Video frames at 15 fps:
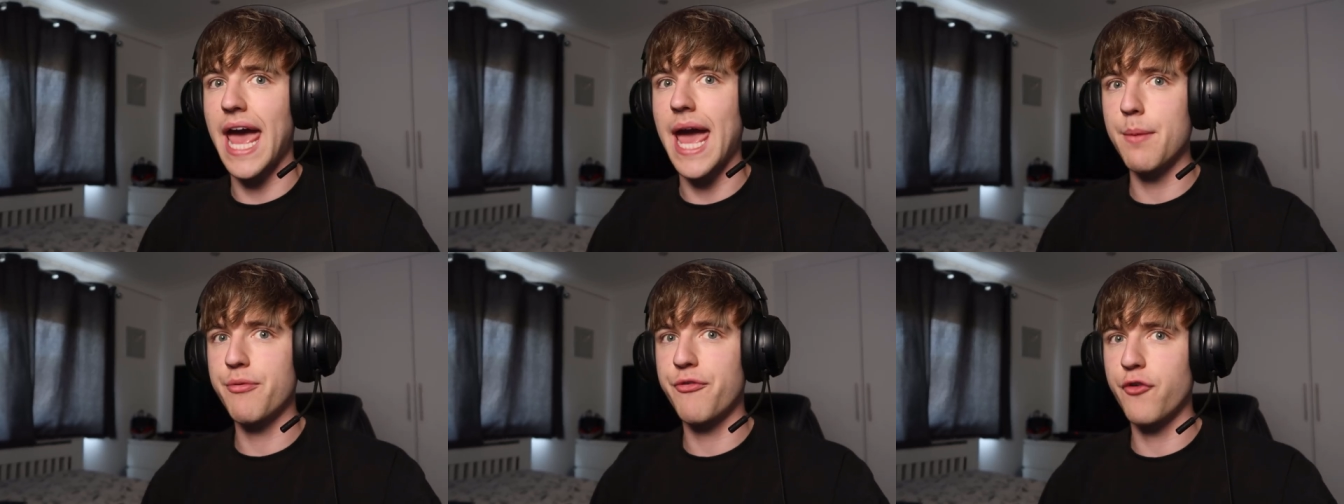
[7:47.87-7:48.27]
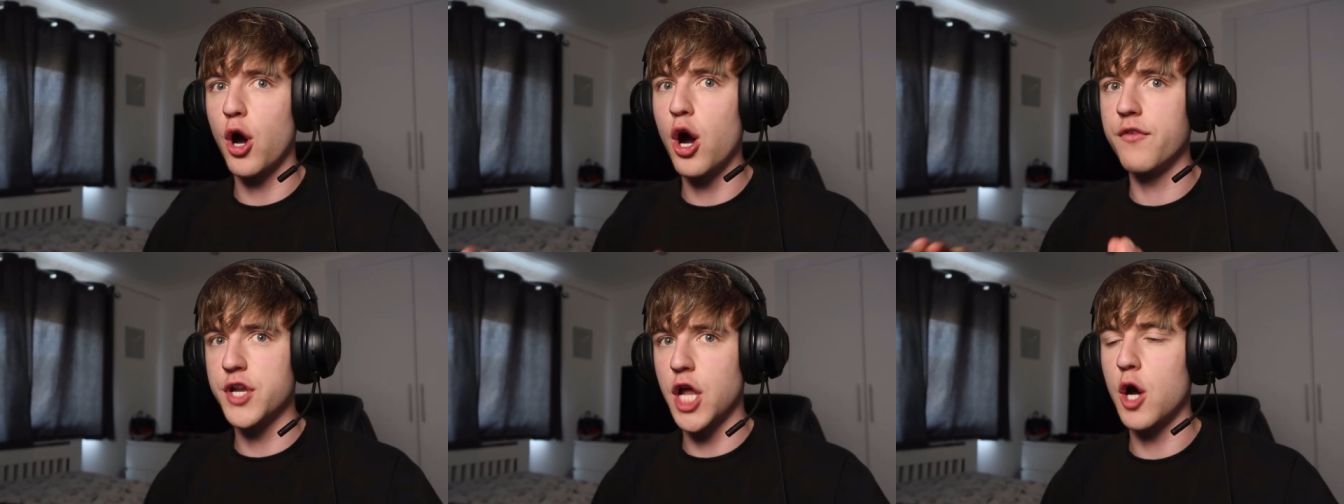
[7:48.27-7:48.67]
depth
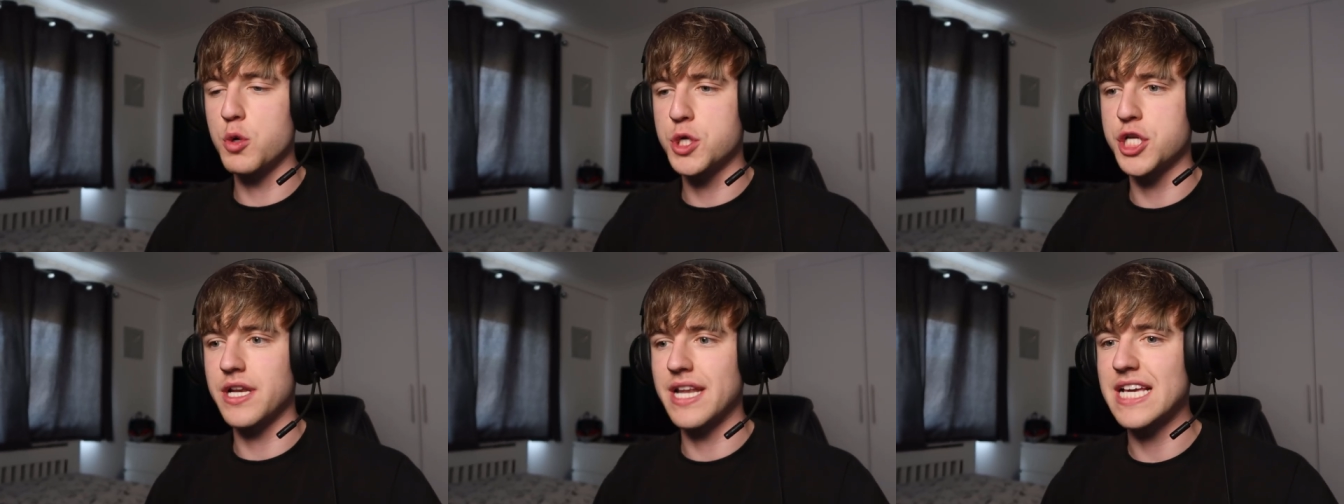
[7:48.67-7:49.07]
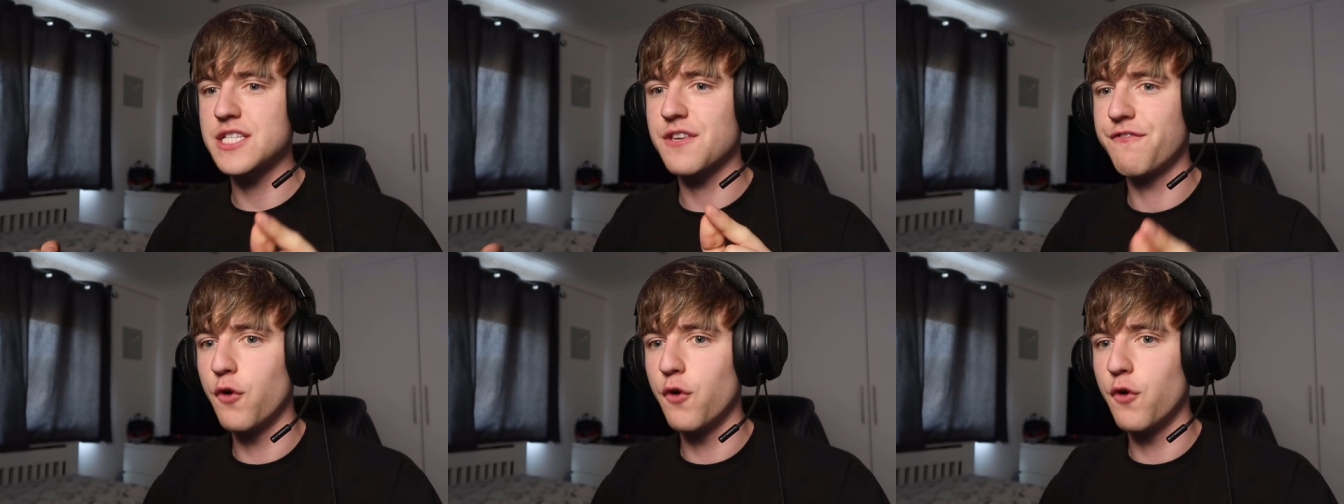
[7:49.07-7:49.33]
of an ocean is